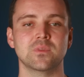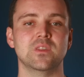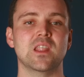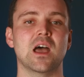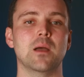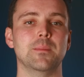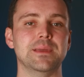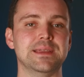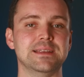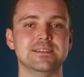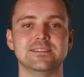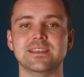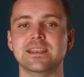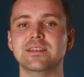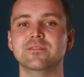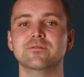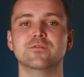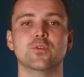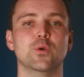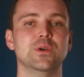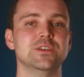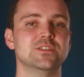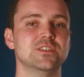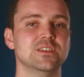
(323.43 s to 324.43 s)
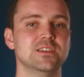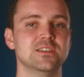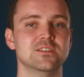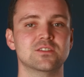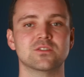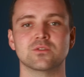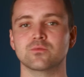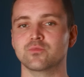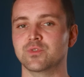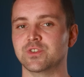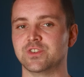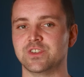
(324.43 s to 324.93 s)
That means
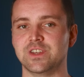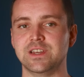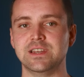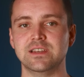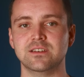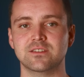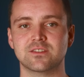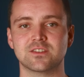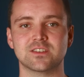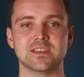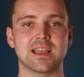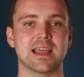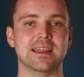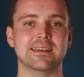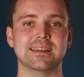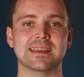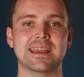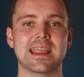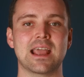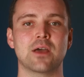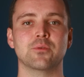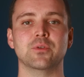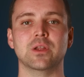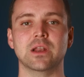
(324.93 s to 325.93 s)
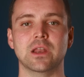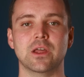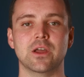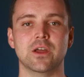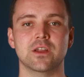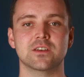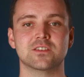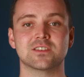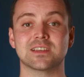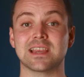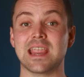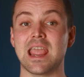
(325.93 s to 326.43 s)
invoices, receipts, and account
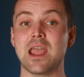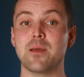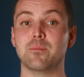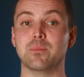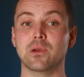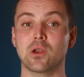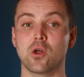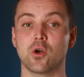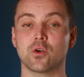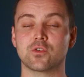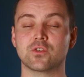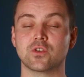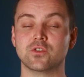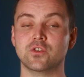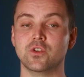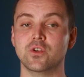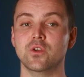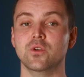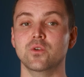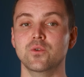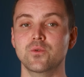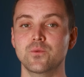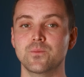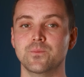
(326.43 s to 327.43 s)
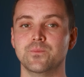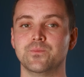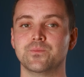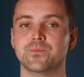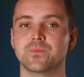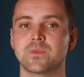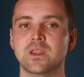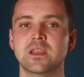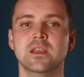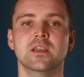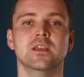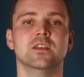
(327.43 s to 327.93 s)
alerts get blocked too.
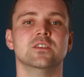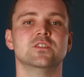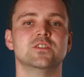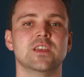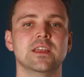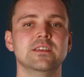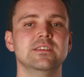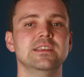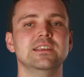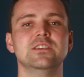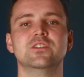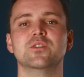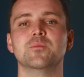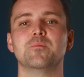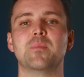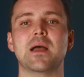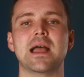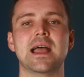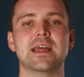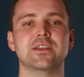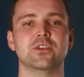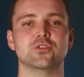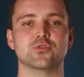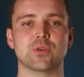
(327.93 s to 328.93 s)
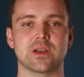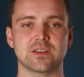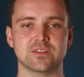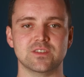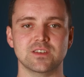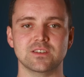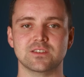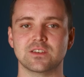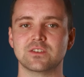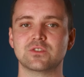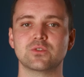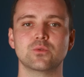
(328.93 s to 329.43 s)
Sending to bad
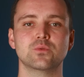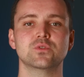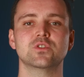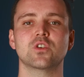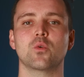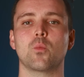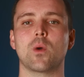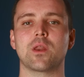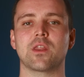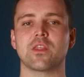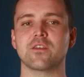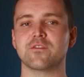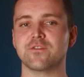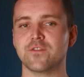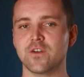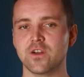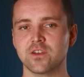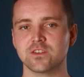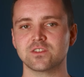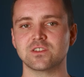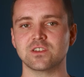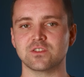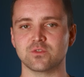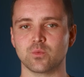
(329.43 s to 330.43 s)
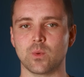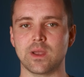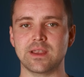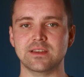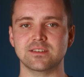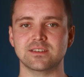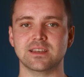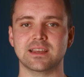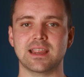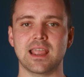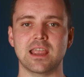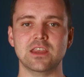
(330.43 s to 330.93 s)
addresses is also one of the fastest
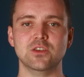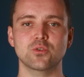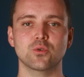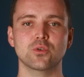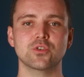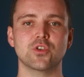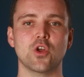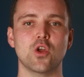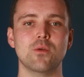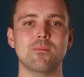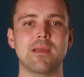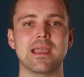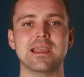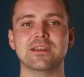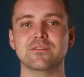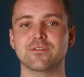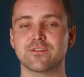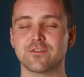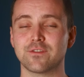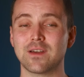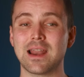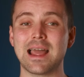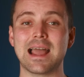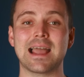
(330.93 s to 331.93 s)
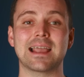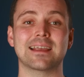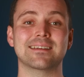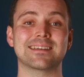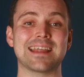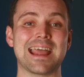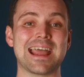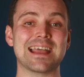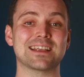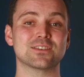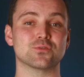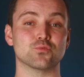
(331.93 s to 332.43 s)
ways to get your domain
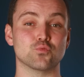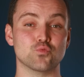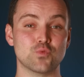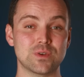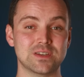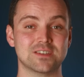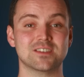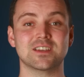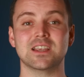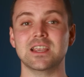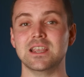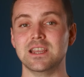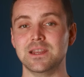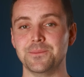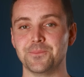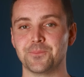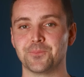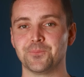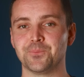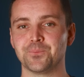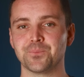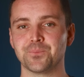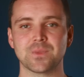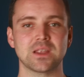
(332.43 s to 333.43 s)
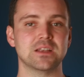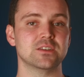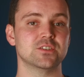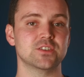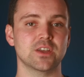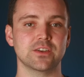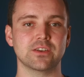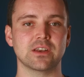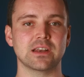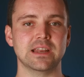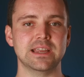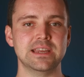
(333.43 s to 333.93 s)
flagged as risky.
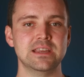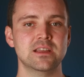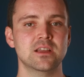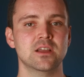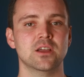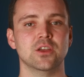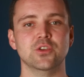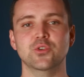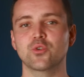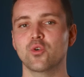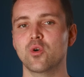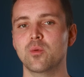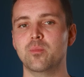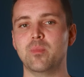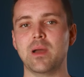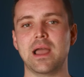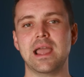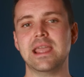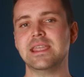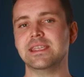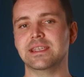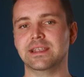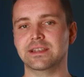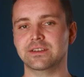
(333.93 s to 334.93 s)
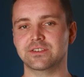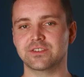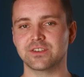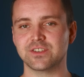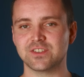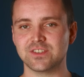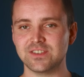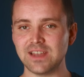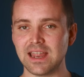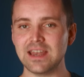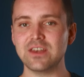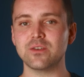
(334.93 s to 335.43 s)
Suddenly, you're paying to
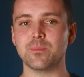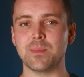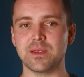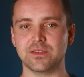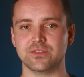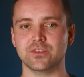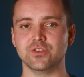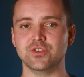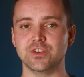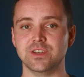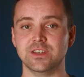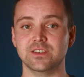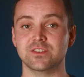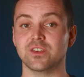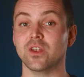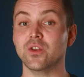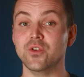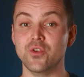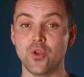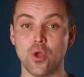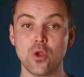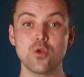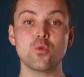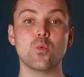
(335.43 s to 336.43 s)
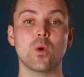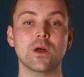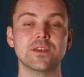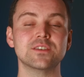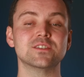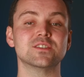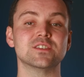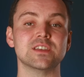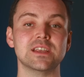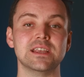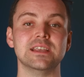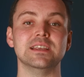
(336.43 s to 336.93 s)
send messages no
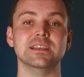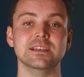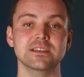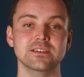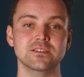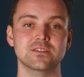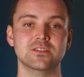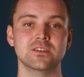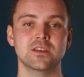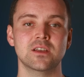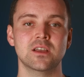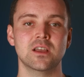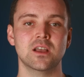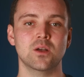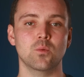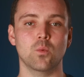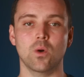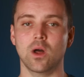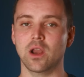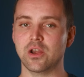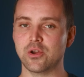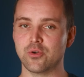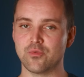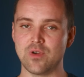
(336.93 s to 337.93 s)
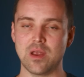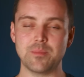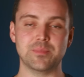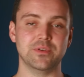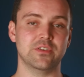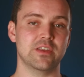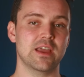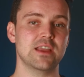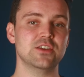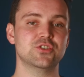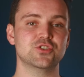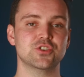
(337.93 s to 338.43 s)
one sees, while your
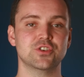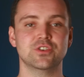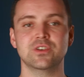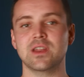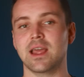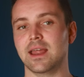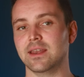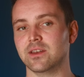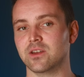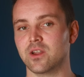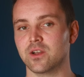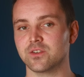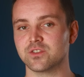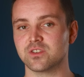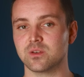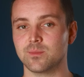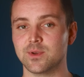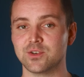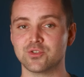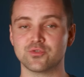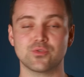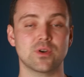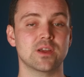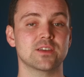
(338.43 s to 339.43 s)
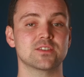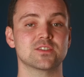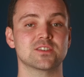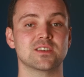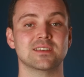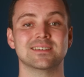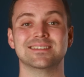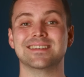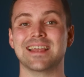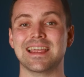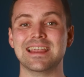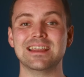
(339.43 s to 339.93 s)
reputation and customer
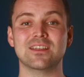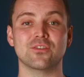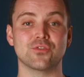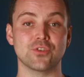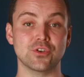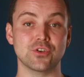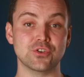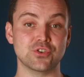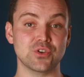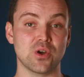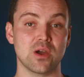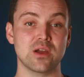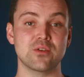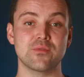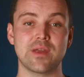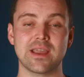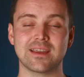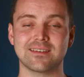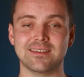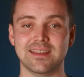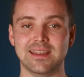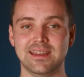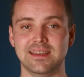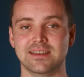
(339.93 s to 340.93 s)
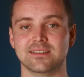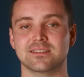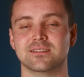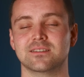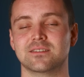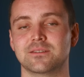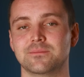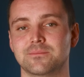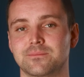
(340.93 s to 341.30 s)
trust take the direct hit.